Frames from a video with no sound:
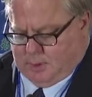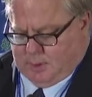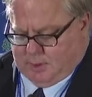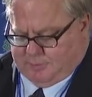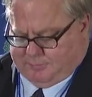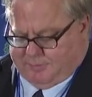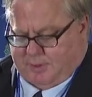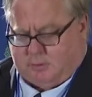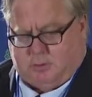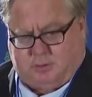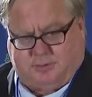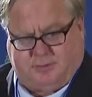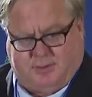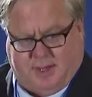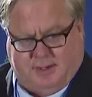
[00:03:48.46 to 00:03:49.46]
Federal
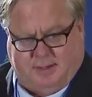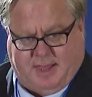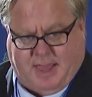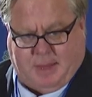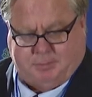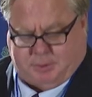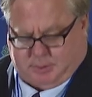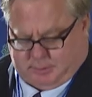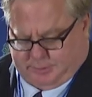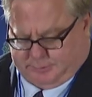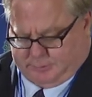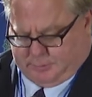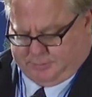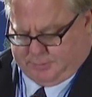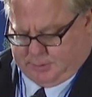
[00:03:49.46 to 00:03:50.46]
state
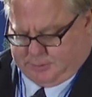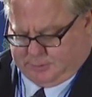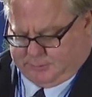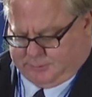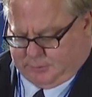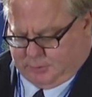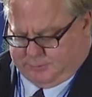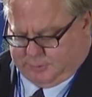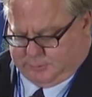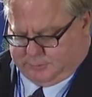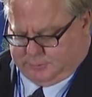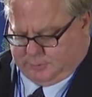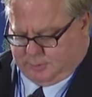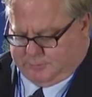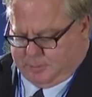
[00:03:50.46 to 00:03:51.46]
capitalism in the service
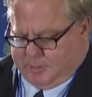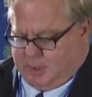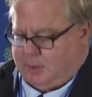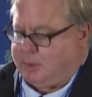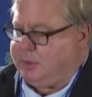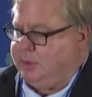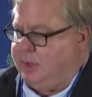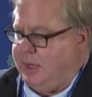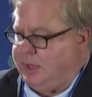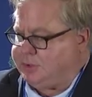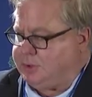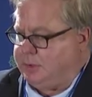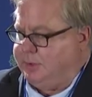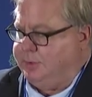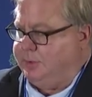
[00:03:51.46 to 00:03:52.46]
of American
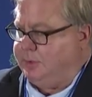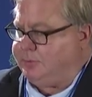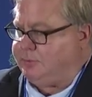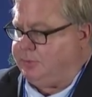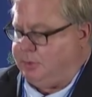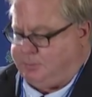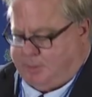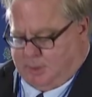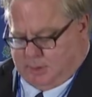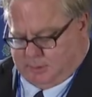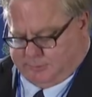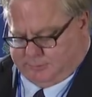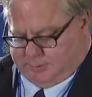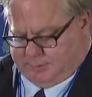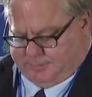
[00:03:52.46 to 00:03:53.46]
national industrial
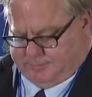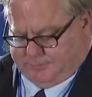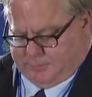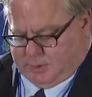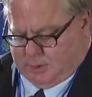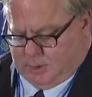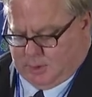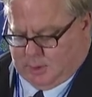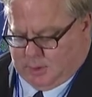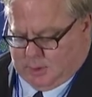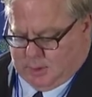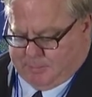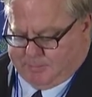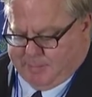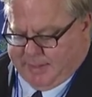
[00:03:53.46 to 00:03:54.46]
policy
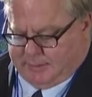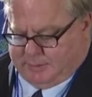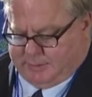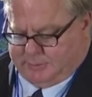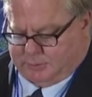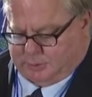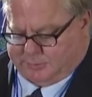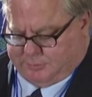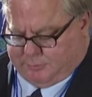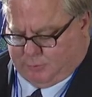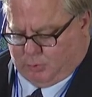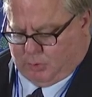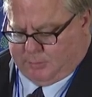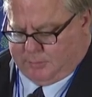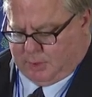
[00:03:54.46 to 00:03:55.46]
mainly took the
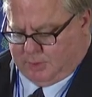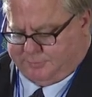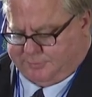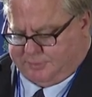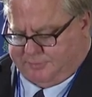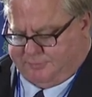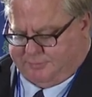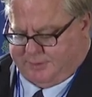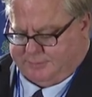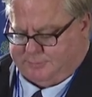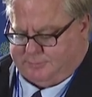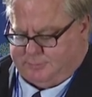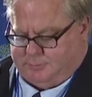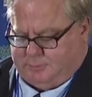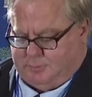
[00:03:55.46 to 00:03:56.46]
form of
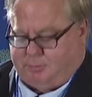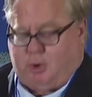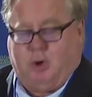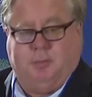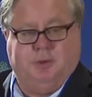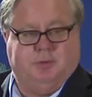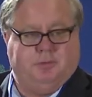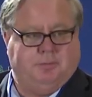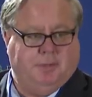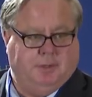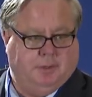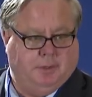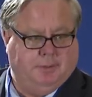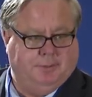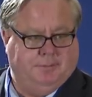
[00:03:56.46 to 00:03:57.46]
Defense Department
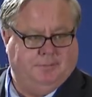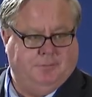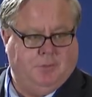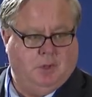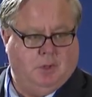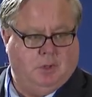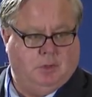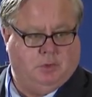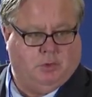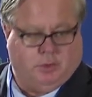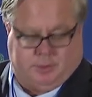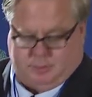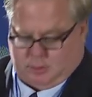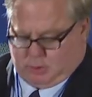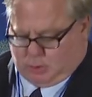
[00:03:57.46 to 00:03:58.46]
spending
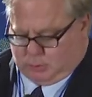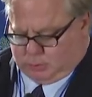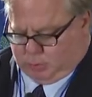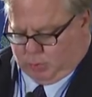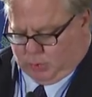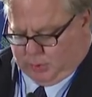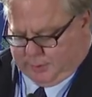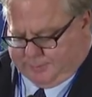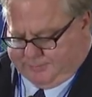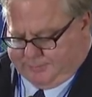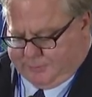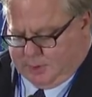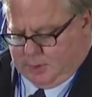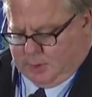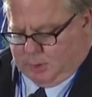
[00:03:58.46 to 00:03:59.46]
during the Cold War,
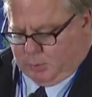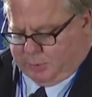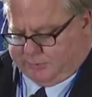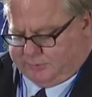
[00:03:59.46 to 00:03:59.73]
which